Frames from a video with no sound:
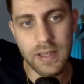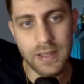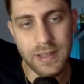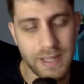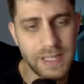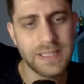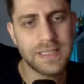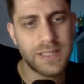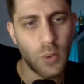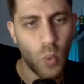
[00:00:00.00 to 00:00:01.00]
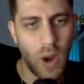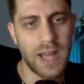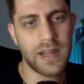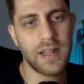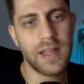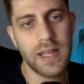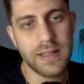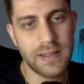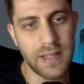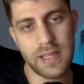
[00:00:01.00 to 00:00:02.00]
he's the one
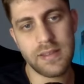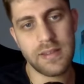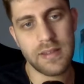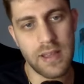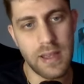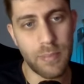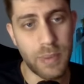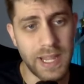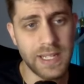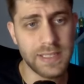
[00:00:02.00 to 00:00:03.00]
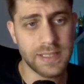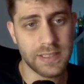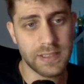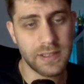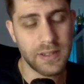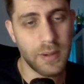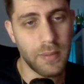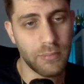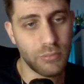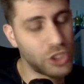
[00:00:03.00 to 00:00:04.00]
that played his
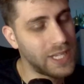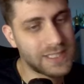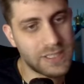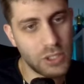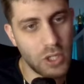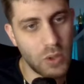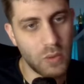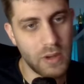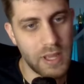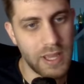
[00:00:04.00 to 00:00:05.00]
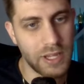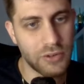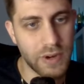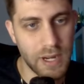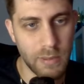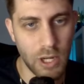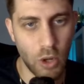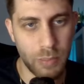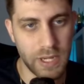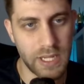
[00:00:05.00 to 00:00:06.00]
just you know incredible
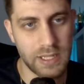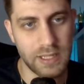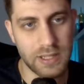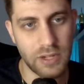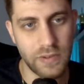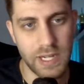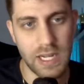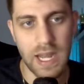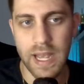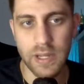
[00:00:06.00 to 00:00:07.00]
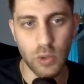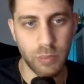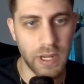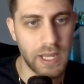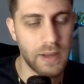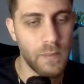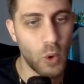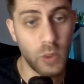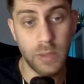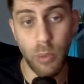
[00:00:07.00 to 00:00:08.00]
opening that I really like to play
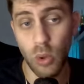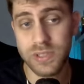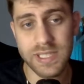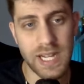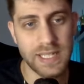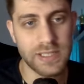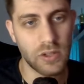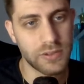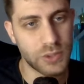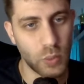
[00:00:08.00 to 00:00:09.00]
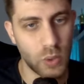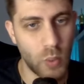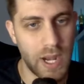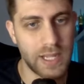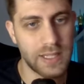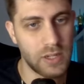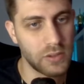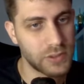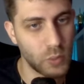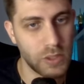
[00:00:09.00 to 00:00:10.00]
with both sides, also with white and
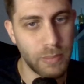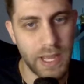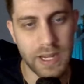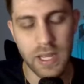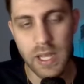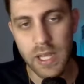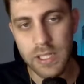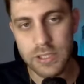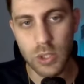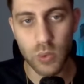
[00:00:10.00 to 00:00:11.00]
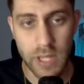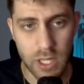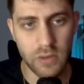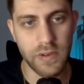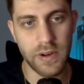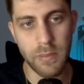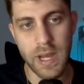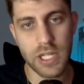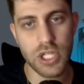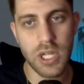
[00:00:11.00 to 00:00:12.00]
also with black. So thank you very
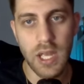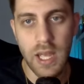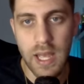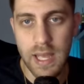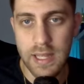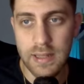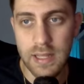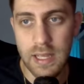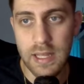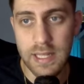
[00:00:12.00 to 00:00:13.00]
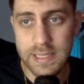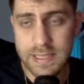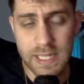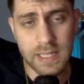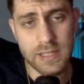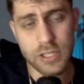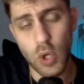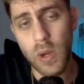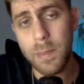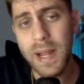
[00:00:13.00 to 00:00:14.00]
much and uh, let's see it. So
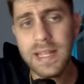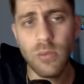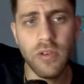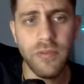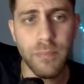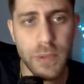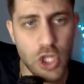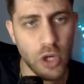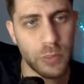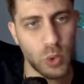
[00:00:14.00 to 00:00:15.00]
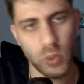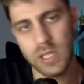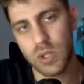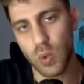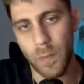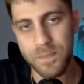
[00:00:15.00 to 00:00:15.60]
he played the move bishop to e2.